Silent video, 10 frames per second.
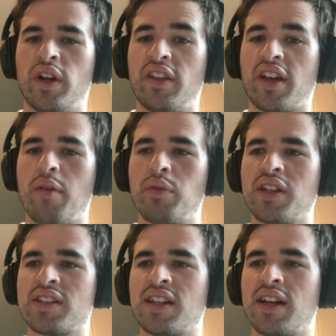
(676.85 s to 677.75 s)
of the
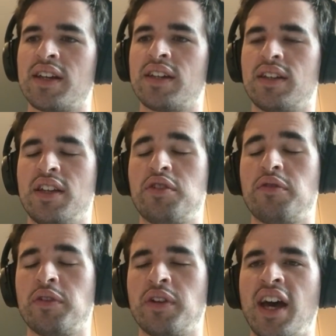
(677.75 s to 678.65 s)
companies that I
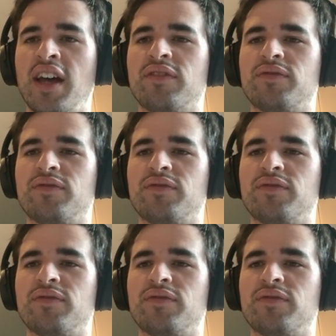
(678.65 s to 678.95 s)
interviewed at,